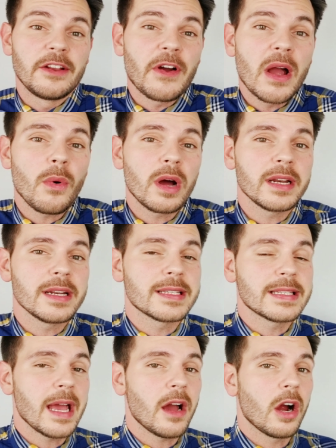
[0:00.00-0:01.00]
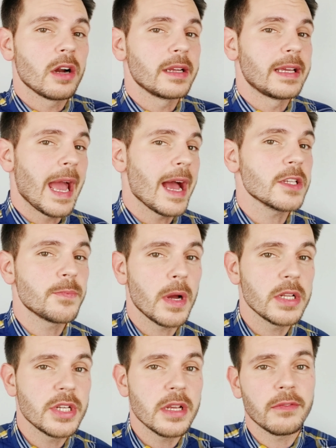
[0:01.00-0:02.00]
And if I wanted to set our gas
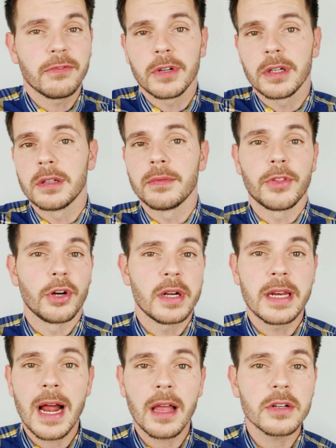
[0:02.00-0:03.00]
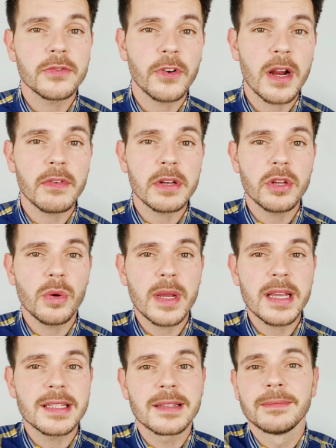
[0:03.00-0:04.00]
budget for $30 for every two
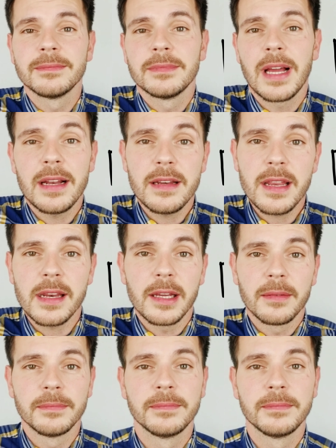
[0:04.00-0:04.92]
weeks, I did it.